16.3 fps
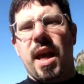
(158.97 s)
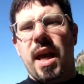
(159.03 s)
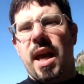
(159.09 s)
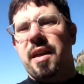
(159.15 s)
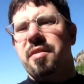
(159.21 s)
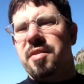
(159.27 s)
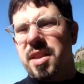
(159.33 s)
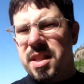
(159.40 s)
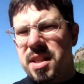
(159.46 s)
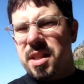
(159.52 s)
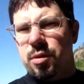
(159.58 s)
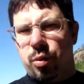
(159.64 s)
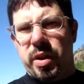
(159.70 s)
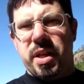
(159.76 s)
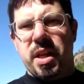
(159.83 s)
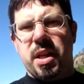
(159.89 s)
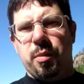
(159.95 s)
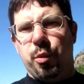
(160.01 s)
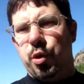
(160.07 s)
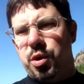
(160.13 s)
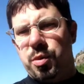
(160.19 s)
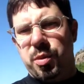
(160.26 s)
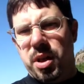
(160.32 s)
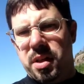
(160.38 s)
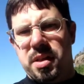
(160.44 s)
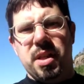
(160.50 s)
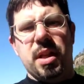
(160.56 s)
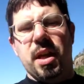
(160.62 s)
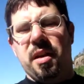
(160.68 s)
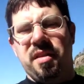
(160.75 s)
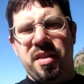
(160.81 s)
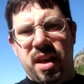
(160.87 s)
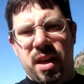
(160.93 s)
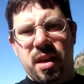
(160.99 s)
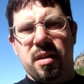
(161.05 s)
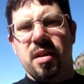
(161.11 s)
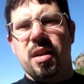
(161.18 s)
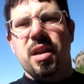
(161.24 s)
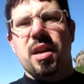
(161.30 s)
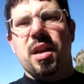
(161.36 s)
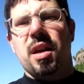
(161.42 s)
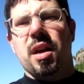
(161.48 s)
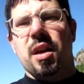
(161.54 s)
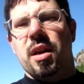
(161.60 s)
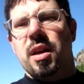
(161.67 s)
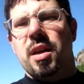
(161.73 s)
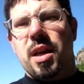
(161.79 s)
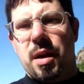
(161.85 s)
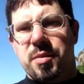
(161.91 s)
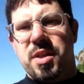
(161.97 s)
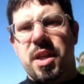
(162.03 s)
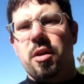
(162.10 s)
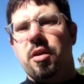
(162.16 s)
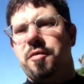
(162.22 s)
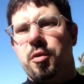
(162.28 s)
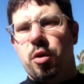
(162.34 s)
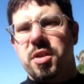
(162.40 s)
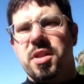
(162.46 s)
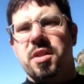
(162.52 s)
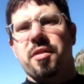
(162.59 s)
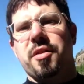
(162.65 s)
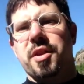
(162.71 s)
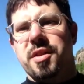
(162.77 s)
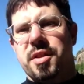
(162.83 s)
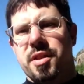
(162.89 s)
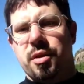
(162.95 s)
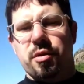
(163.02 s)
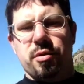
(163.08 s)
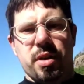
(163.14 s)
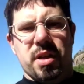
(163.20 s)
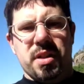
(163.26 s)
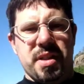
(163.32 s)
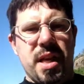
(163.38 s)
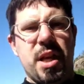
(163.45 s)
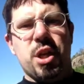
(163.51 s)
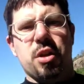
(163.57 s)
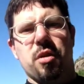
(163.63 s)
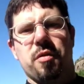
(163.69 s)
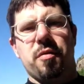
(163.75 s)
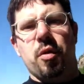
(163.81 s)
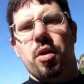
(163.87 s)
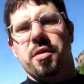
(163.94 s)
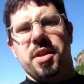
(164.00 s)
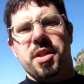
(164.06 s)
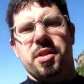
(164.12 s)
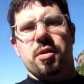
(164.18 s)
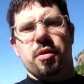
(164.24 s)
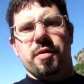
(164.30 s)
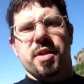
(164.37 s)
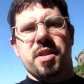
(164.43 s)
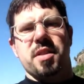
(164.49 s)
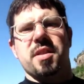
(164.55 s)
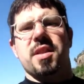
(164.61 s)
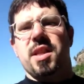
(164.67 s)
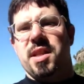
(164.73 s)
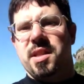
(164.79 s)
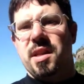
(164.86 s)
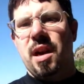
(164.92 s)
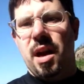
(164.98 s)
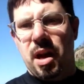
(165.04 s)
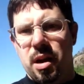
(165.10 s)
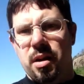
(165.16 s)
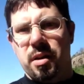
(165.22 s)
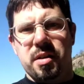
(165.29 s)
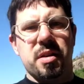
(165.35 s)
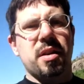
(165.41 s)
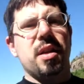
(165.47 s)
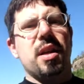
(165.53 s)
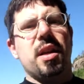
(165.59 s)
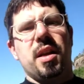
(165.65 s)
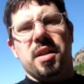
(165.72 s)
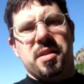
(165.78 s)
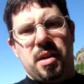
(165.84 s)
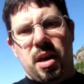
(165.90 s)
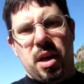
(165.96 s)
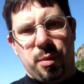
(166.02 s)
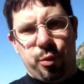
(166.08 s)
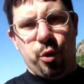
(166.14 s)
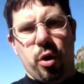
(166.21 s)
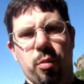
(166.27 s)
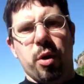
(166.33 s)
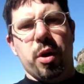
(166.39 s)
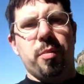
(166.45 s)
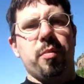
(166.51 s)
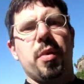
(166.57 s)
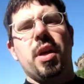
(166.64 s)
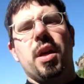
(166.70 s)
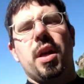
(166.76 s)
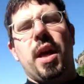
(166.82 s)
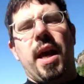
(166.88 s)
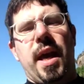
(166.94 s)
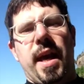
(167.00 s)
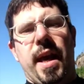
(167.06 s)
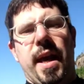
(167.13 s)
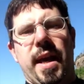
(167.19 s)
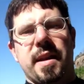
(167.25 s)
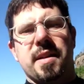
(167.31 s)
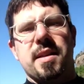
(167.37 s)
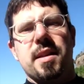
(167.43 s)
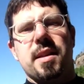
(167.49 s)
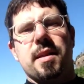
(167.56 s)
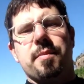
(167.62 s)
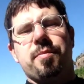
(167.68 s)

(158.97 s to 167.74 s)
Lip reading: And this is where data portability, I think, comes in. Of course, the synchronization of all these services is hard. It's a hard problem, and